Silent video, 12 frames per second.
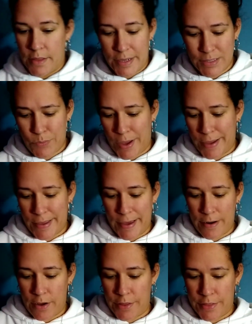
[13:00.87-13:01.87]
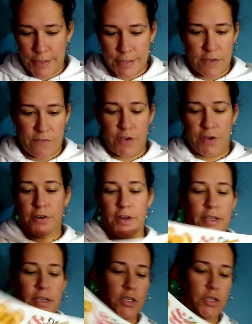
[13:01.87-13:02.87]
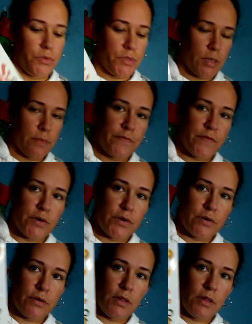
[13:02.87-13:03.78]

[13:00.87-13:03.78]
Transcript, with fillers: that's why I got all these. I figured I can use them for